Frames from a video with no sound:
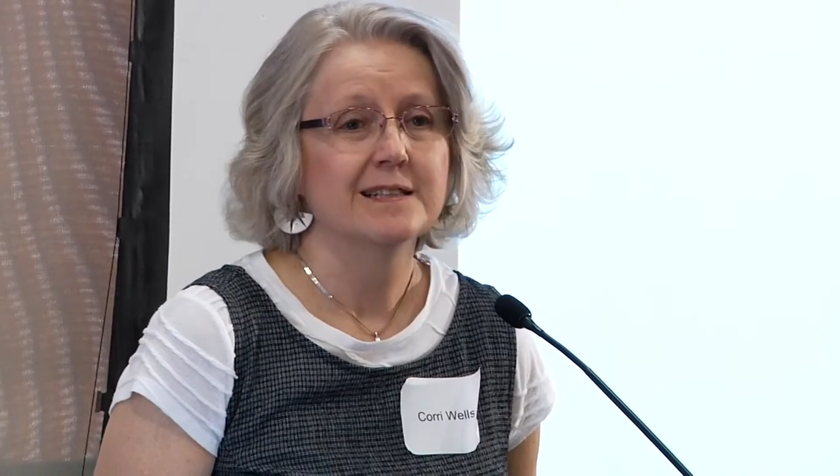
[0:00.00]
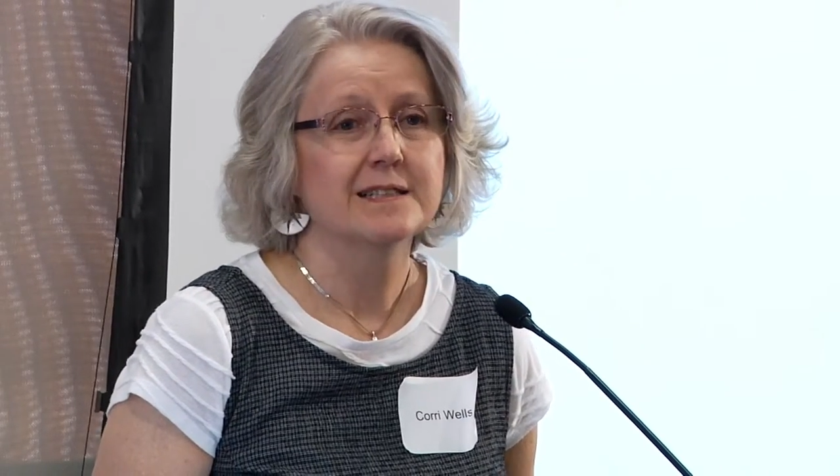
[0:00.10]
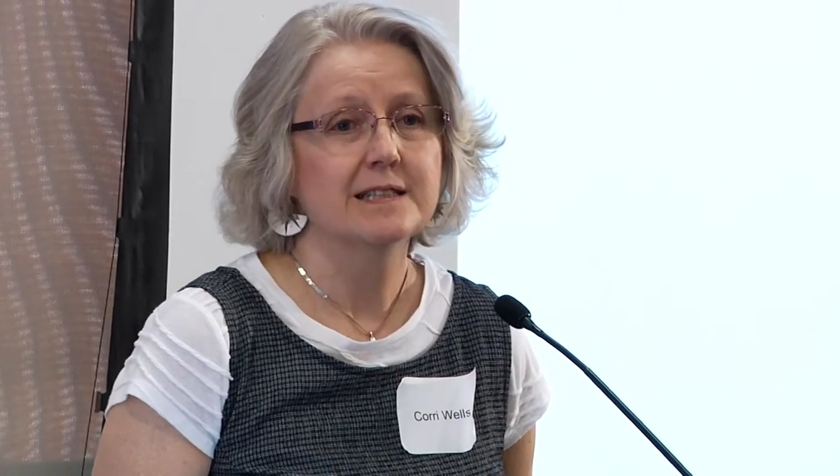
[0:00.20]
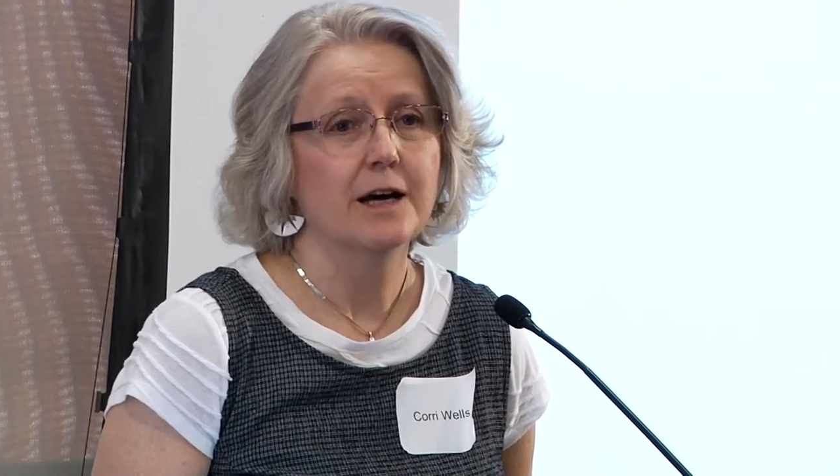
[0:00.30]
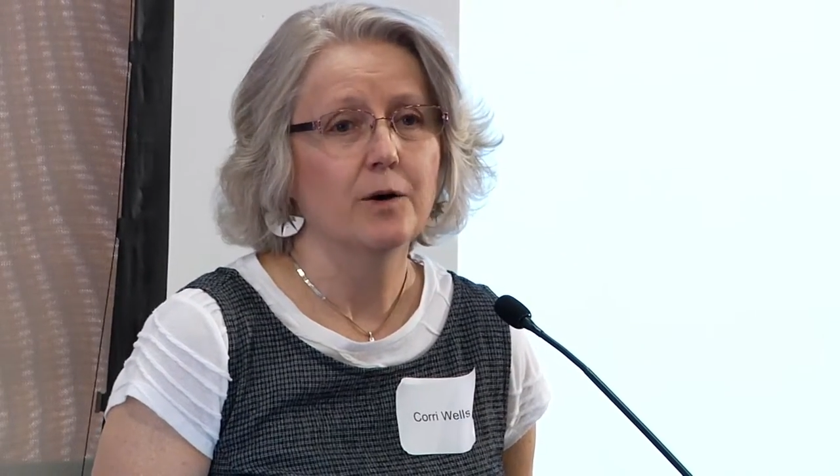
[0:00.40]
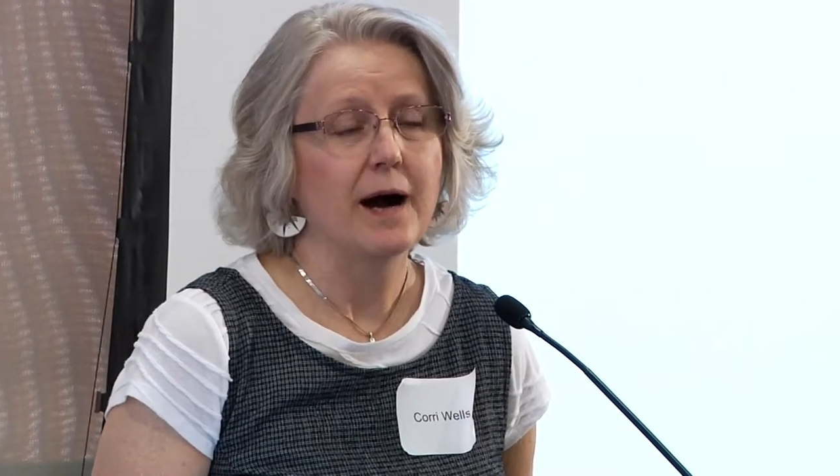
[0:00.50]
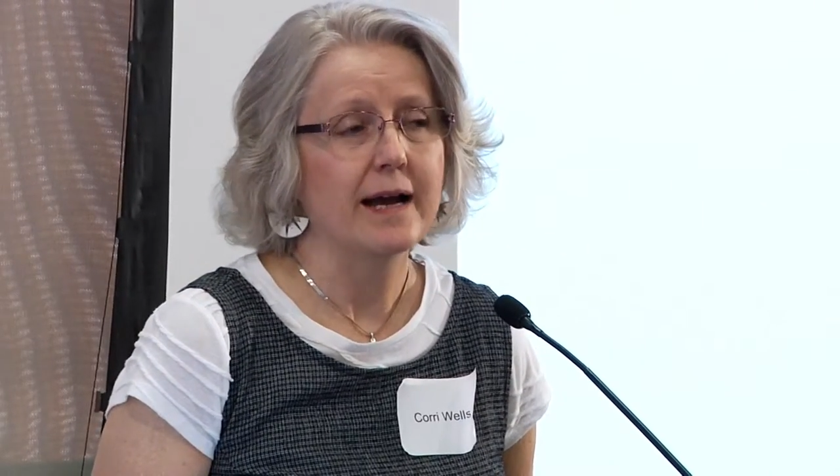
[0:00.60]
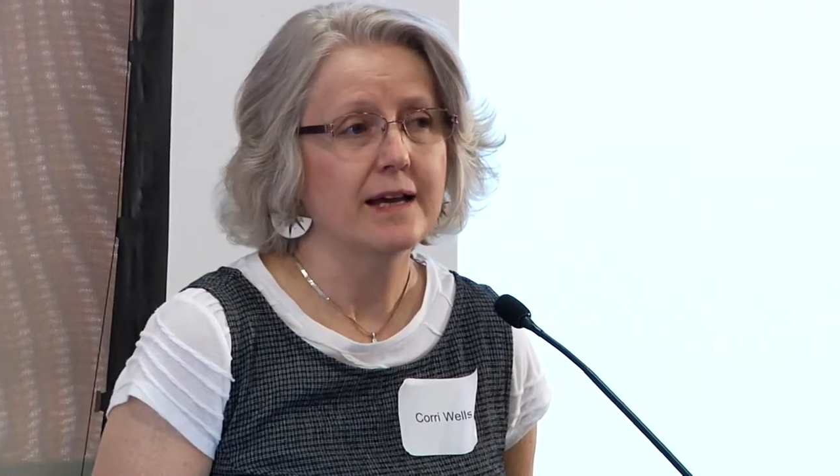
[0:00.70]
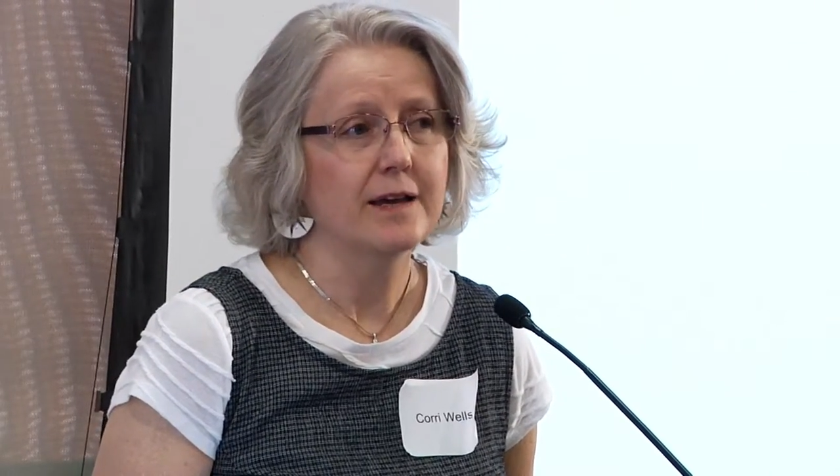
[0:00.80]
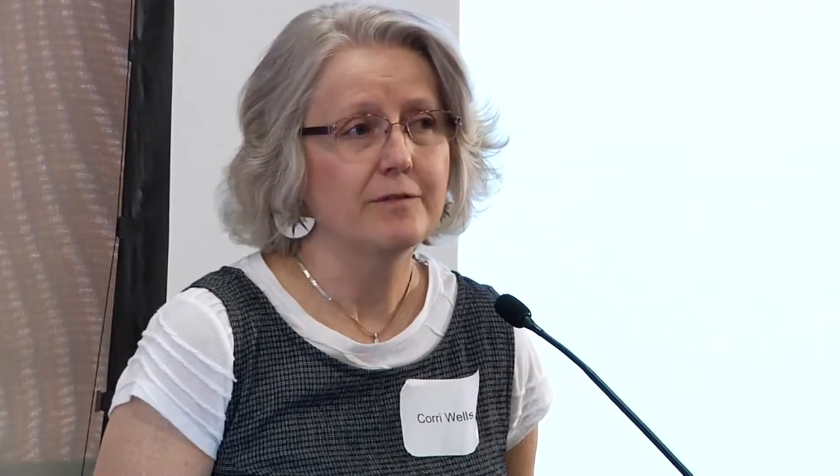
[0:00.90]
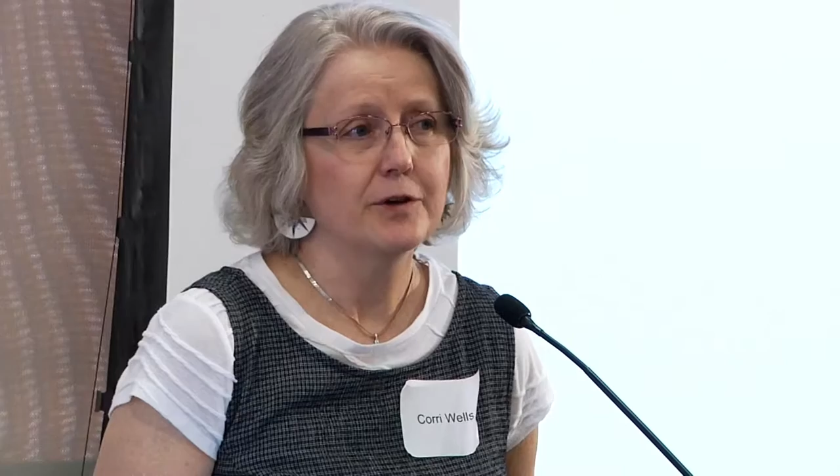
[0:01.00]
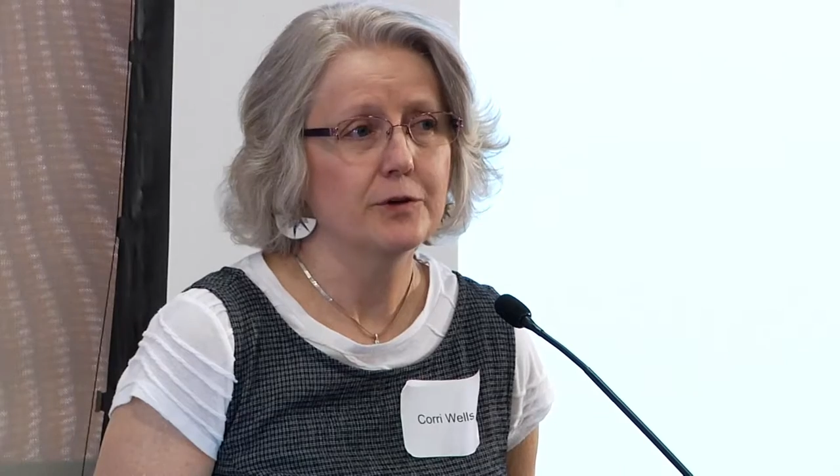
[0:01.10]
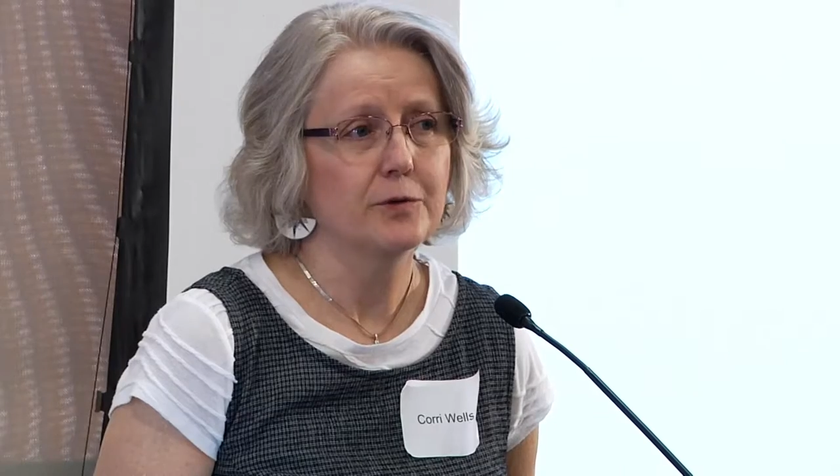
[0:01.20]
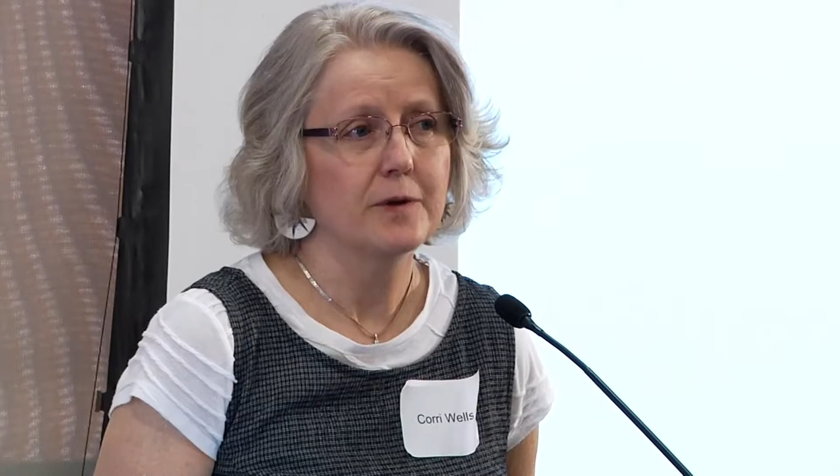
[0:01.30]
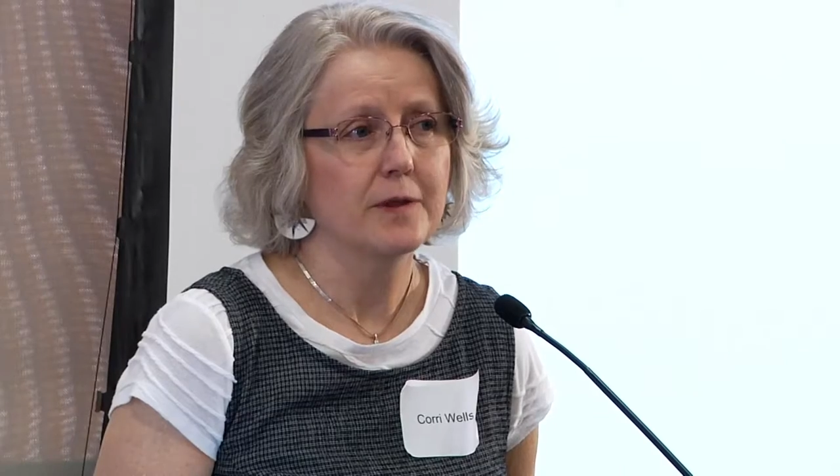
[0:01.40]
So I give
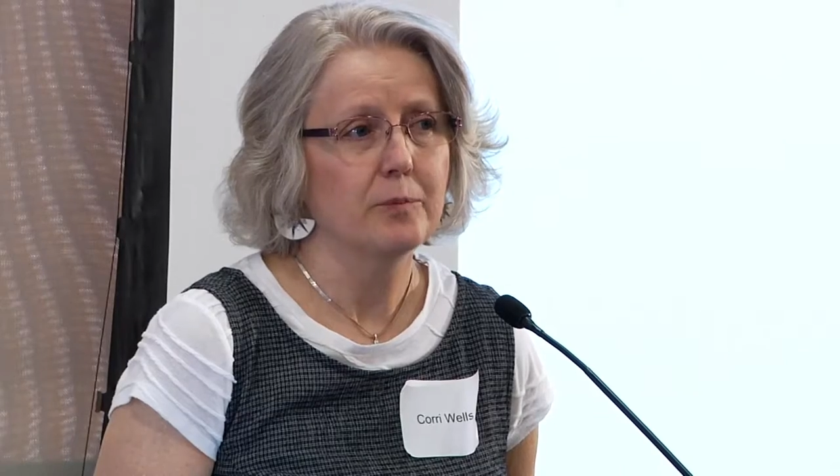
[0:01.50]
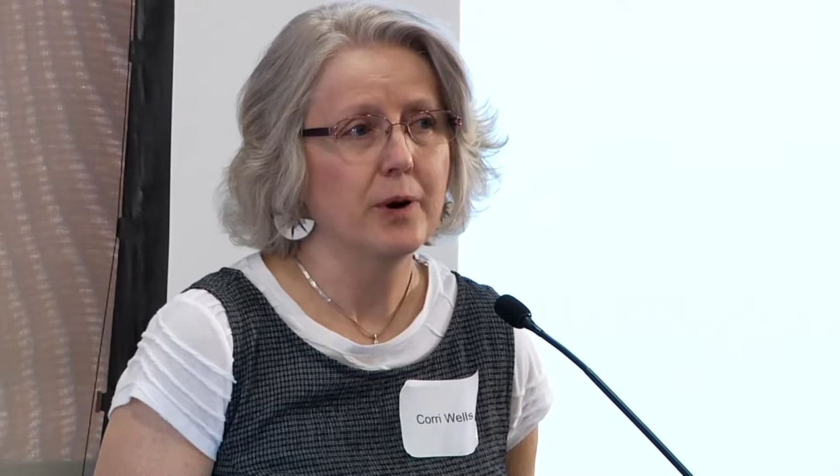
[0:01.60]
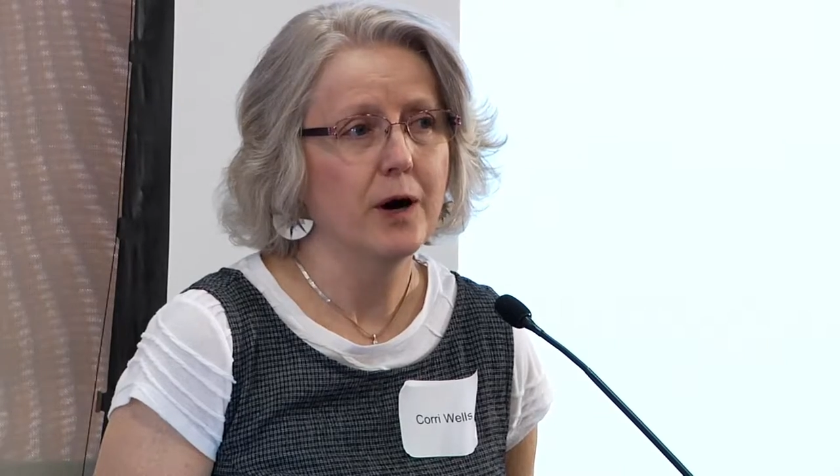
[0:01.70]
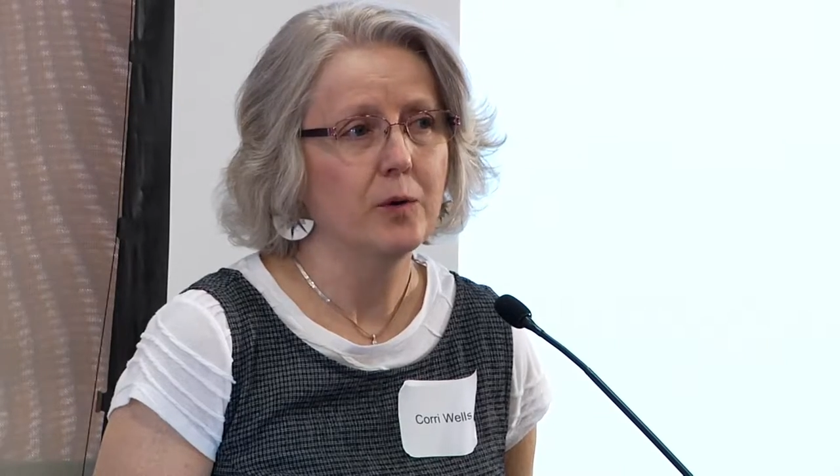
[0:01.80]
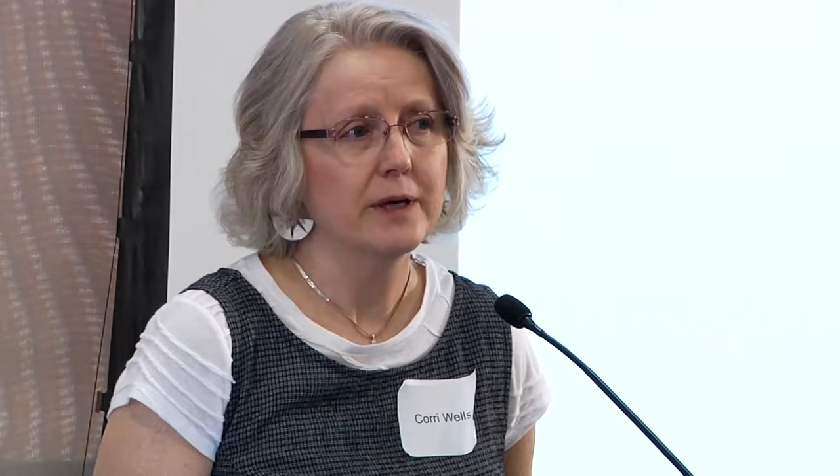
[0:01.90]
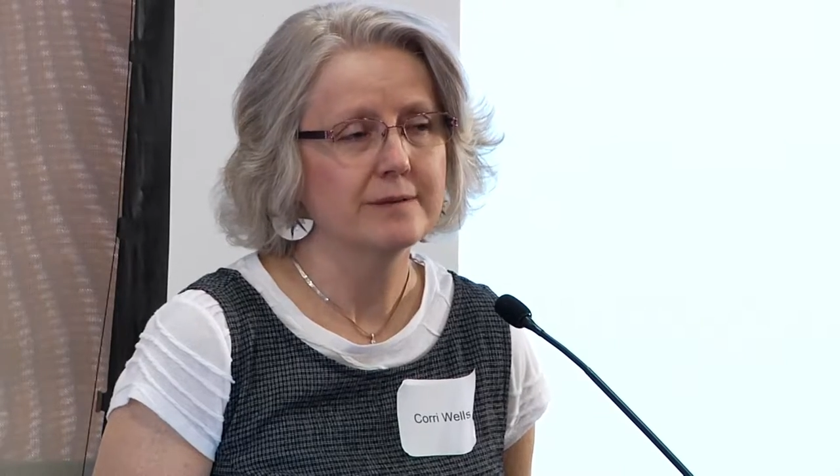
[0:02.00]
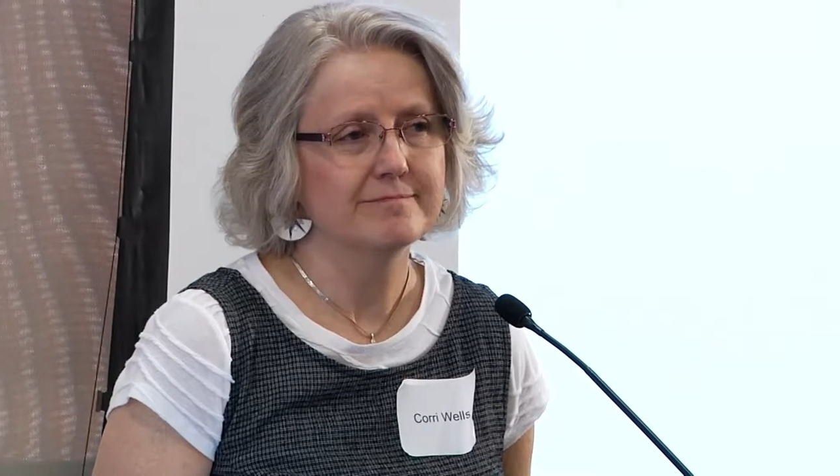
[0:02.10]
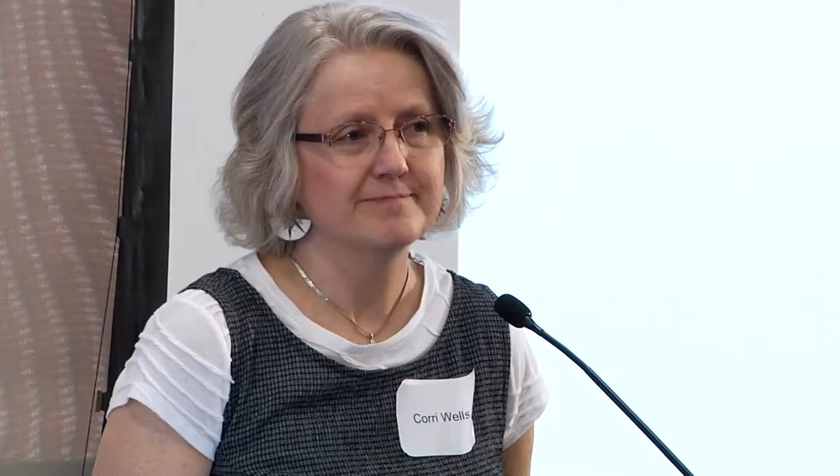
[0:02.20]
you the poet,